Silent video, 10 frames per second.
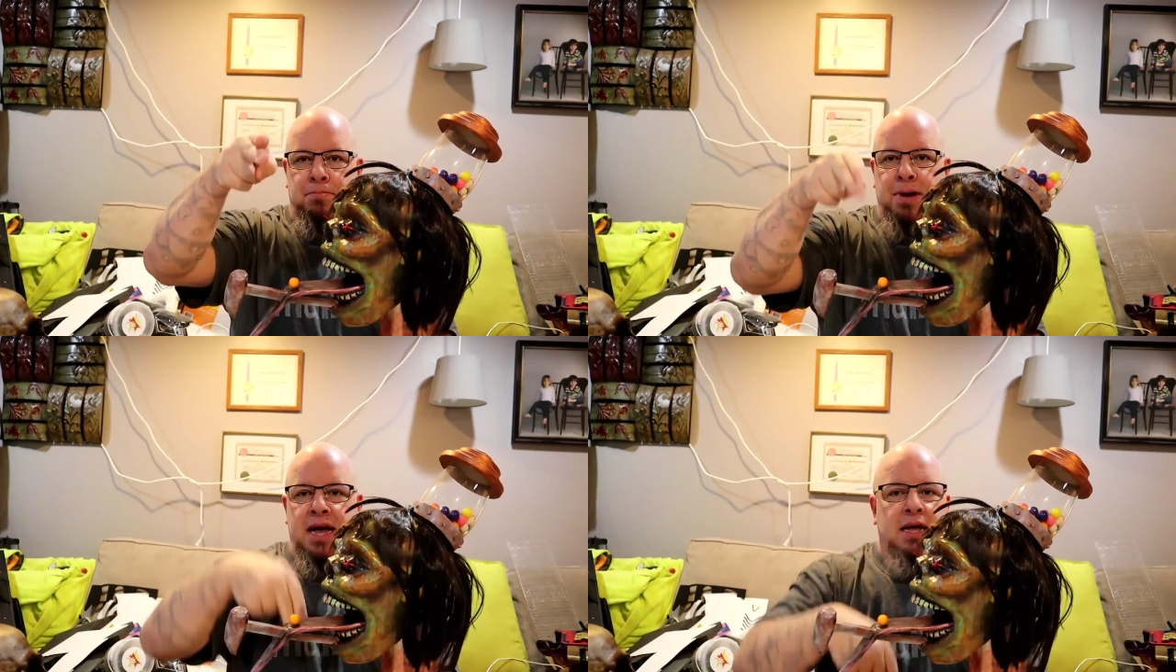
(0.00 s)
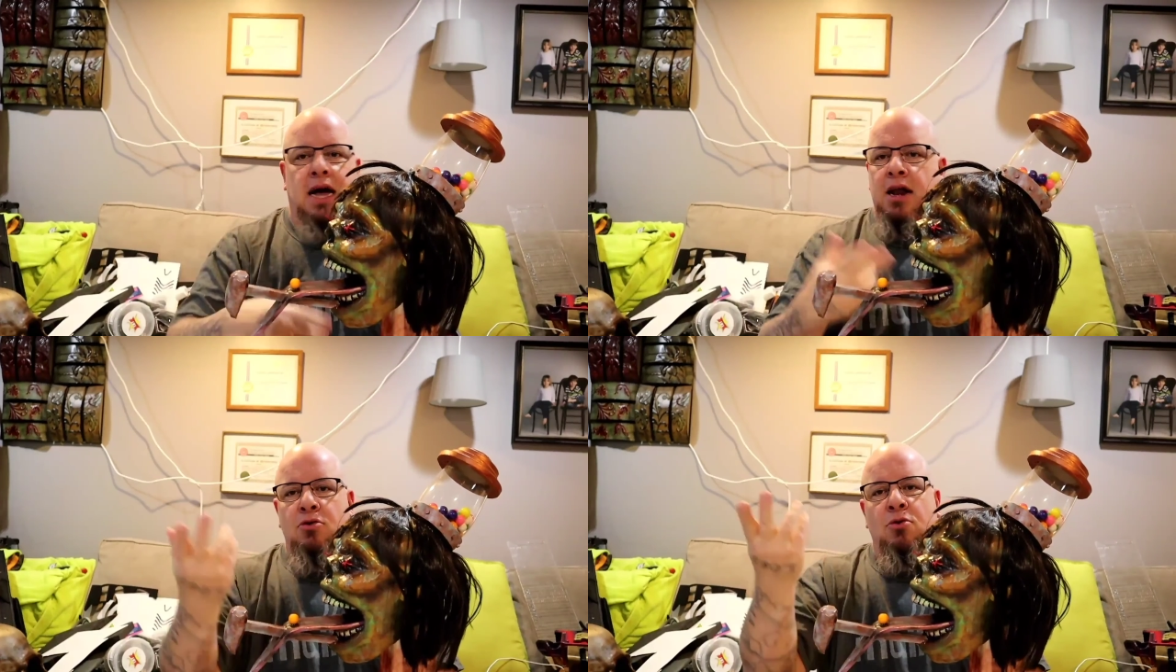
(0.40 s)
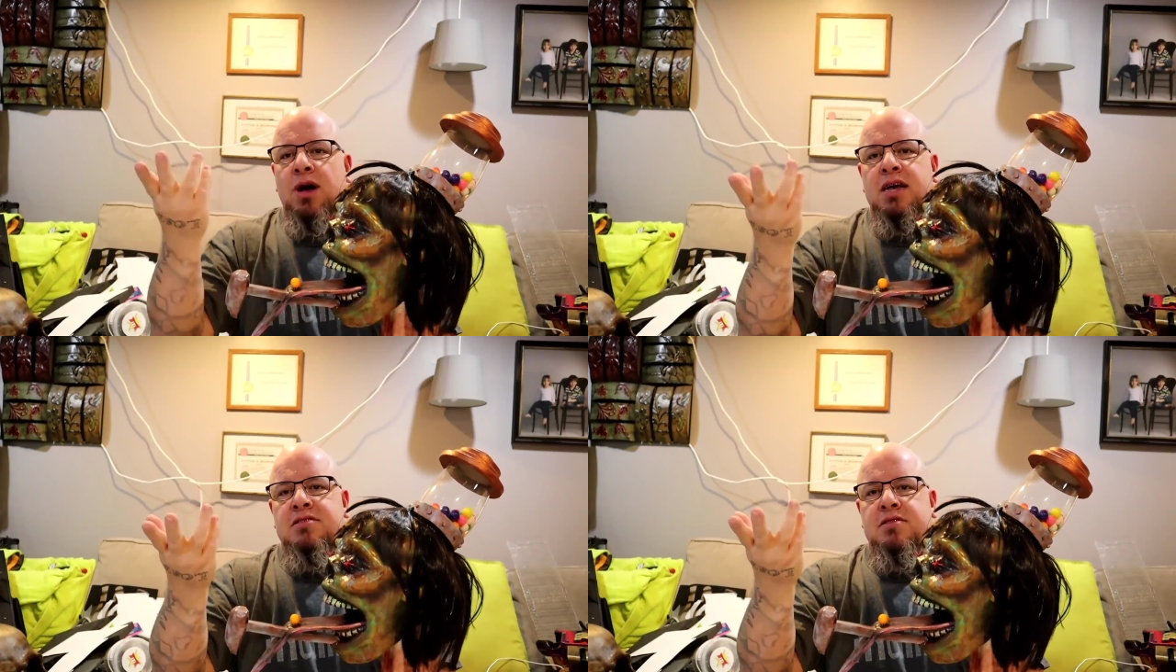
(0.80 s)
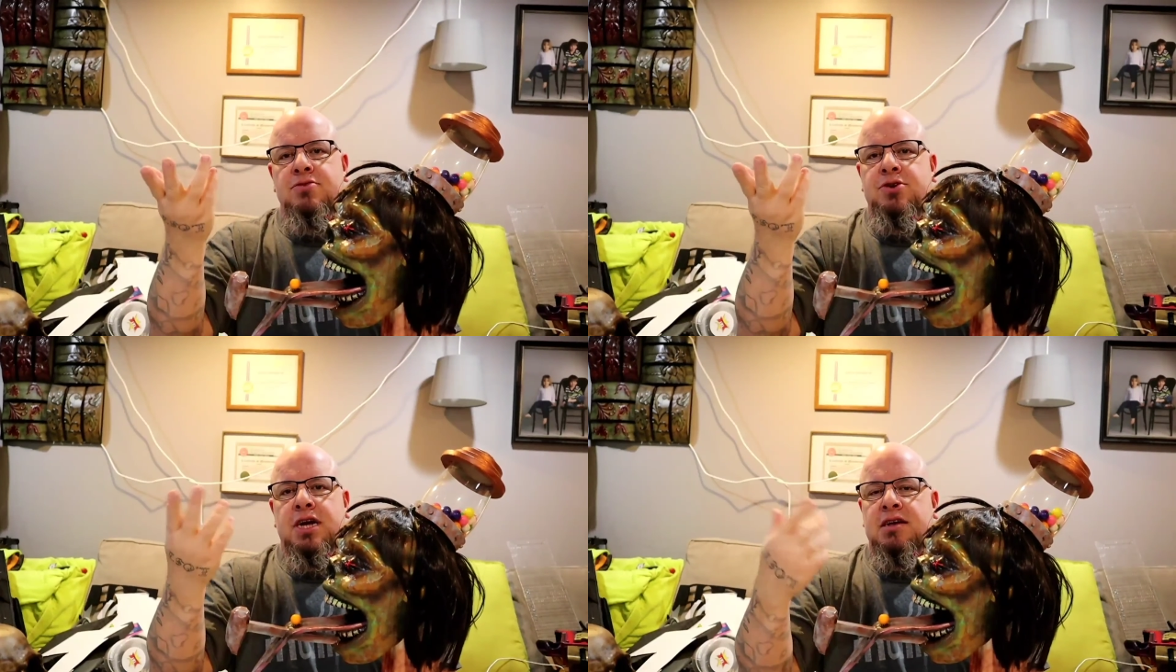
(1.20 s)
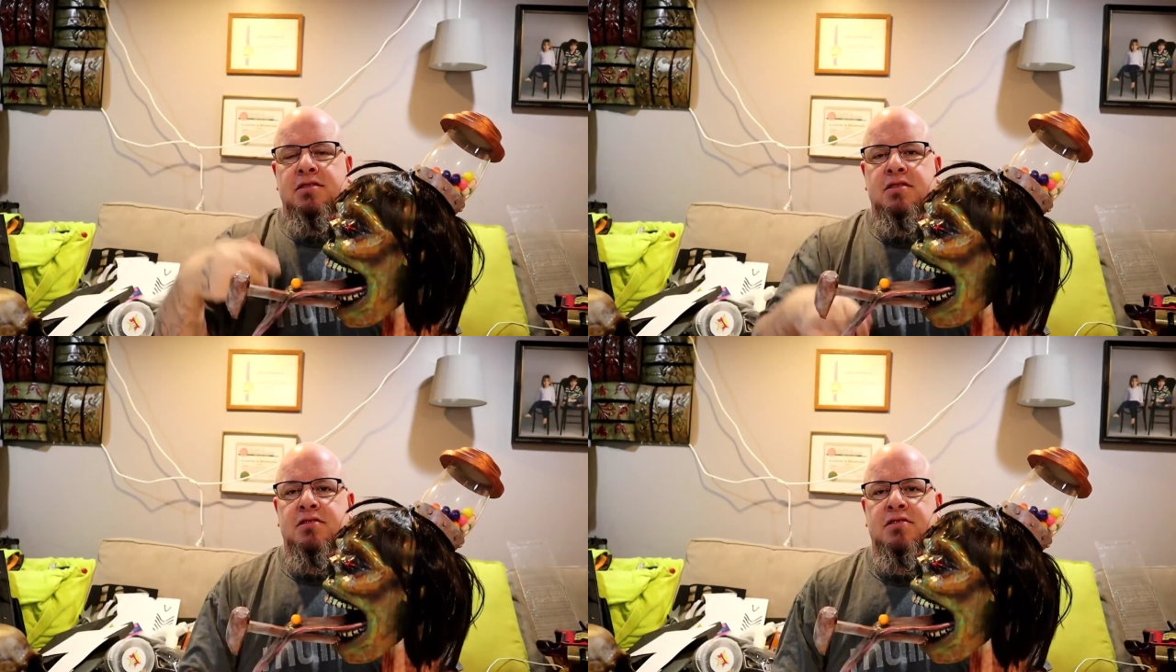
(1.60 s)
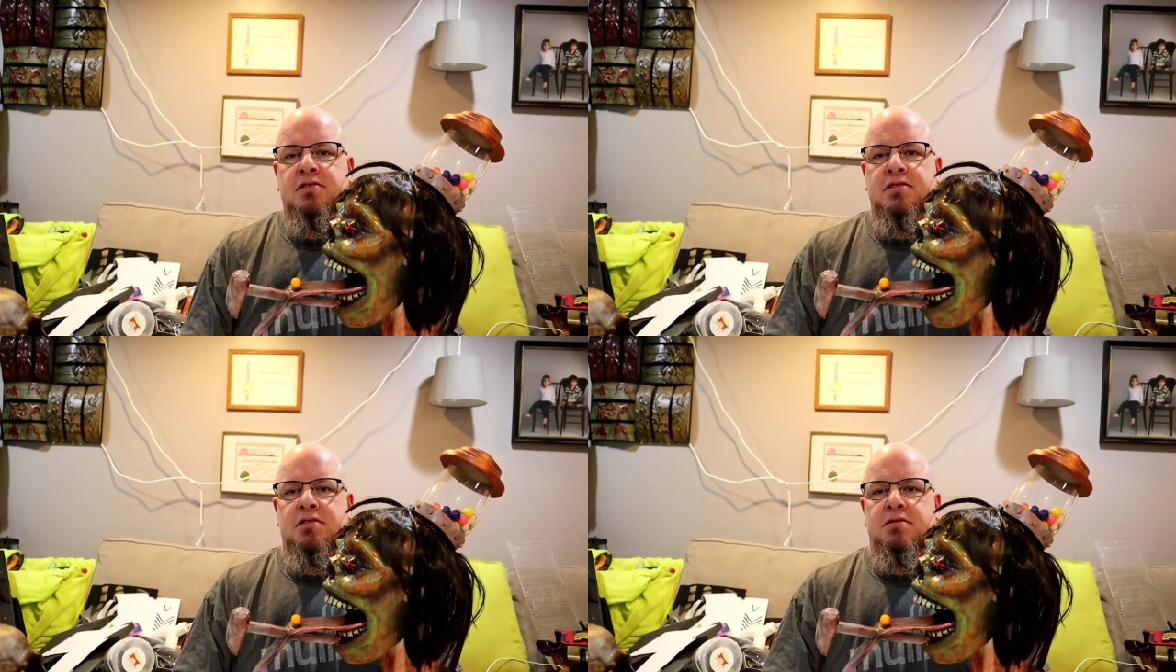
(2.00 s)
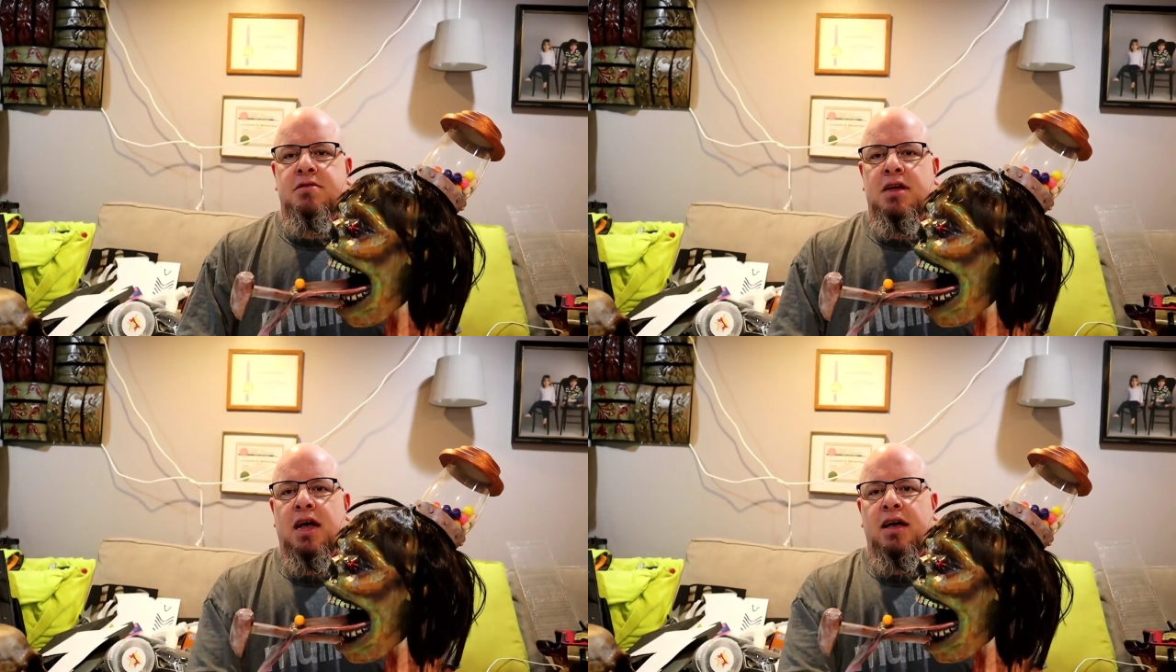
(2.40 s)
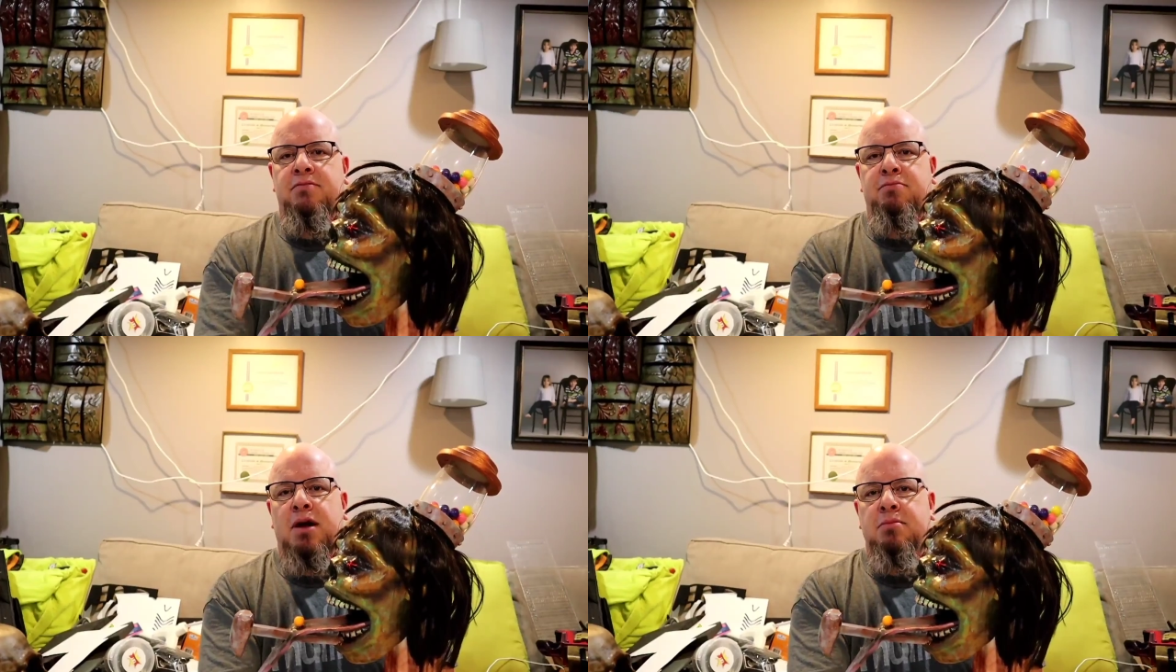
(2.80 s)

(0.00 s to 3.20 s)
Bye. I don't know why I salute you guys. It's, I have